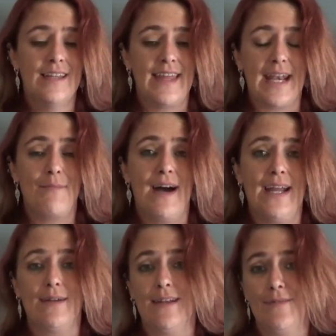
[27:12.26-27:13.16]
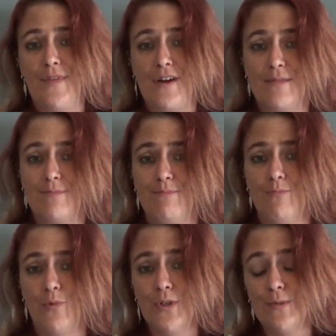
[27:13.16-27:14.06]
that in mind, and if they're
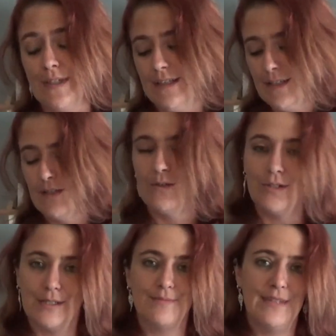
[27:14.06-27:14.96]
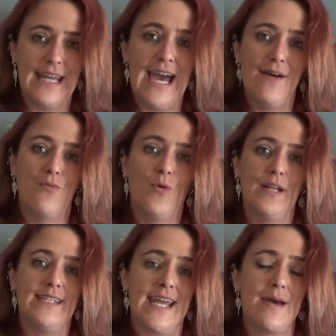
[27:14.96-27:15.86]
wounded or they have
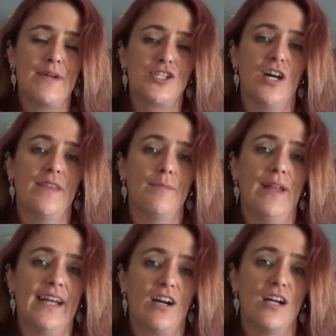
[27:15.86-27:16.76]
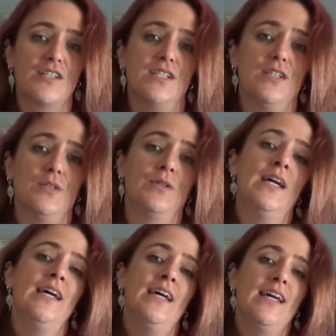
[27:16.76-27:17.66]
1 damage on them like ours do,
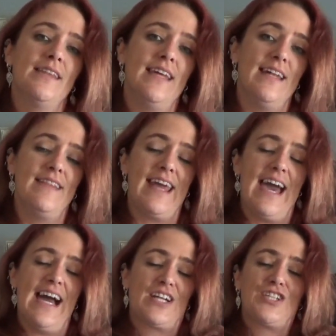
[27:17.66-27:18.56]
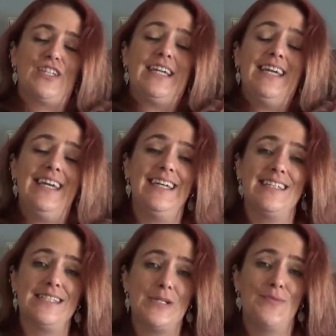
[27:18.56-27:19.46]
then they actually
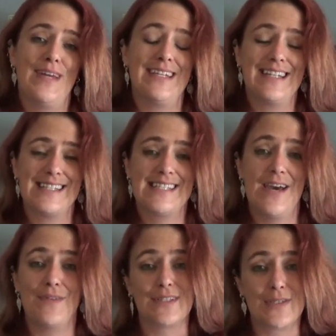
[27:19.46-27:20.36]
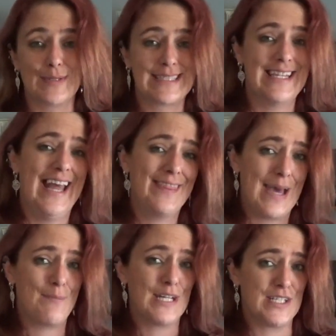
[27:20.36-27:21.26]
hit and defend at a 7. So it's not
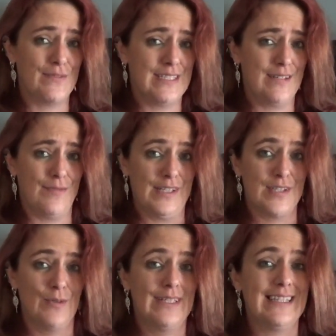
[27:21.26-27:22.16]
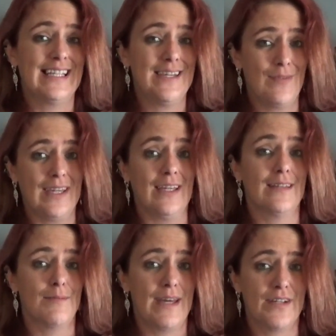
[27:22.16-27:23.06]
that much of a difference. So leaving
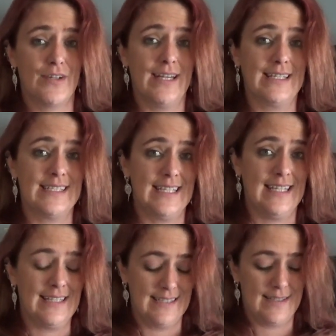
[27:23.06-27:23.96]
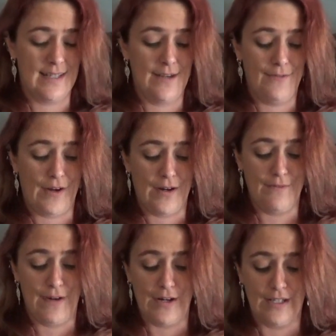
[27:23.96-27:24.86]
the Mediterranean Sea is a very,
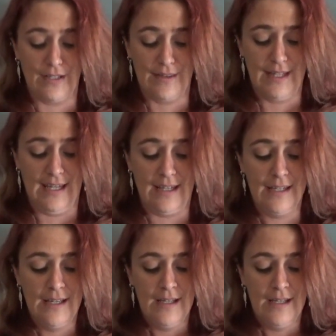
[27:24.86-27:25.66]
very good thing.